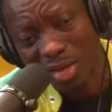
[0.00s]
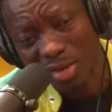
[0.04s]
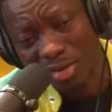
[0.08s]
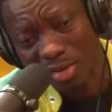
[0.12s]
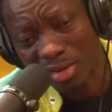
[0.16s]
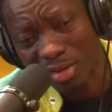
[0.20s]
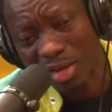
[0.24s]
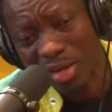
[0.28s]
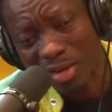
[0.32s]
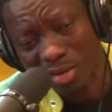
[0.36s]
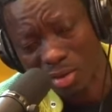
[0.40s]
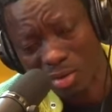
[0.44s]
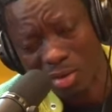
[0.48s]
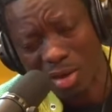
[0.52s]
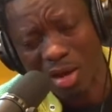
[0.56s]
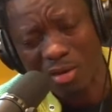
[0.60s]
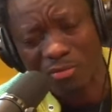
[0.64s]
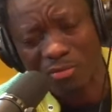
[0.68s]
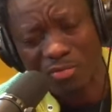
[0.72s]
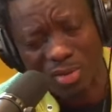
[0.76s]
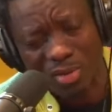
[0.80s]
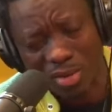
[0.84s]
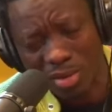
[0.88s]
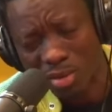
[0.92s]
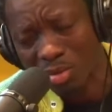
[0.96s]
And, and, I know
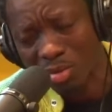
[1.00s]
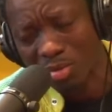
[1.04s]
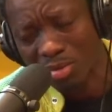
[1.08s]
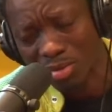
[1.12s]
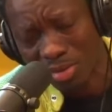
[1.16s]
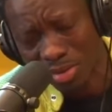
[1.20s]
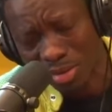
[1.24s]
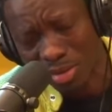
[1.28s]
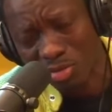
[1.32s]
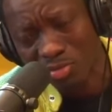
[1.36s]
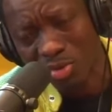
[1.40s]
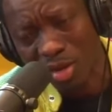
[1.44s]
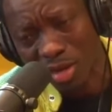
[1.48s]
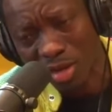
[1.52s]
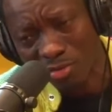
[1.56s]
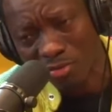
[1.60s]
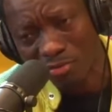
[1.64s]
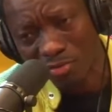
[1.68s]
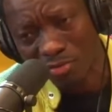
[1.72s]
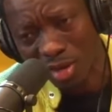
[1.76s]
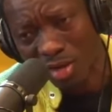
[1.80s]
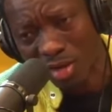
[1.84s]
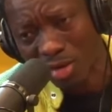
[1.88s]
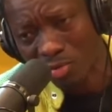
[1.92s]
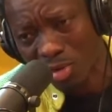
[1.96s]
after the whole thing, he tried to
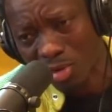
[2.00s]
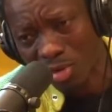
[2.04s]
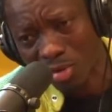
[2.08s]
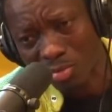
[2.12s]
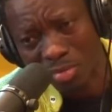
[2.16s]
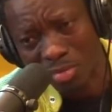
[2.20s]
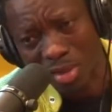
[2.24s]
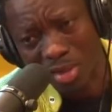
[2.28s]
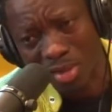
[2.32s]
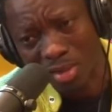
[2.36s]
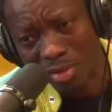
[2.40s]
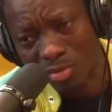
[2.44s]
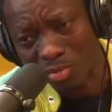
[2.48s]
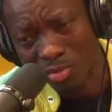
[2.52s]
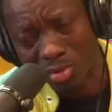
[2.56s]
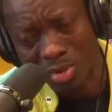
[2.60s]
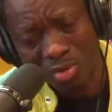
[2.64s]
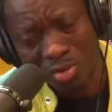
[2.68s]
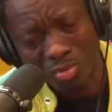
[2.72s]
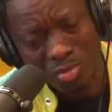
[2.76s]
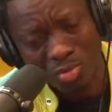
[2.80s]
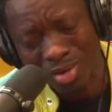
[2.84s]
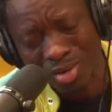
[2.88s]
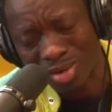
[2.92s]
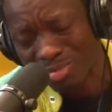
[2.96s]
find a way to make it
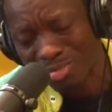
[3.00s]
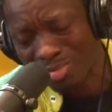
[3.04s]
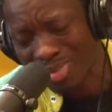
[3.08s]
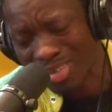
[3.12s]
work, work.